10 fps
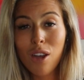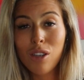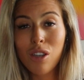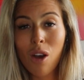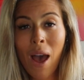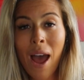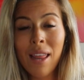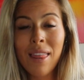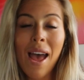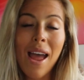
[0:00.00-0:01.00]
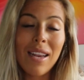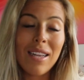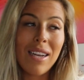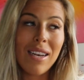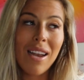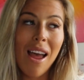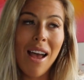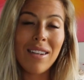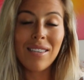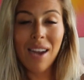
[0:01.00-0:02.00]
So out of that,
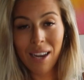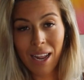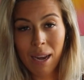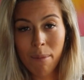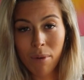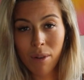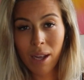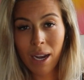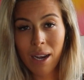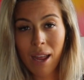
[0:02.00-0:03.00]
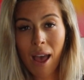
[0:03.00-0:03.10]
I started getting bullied.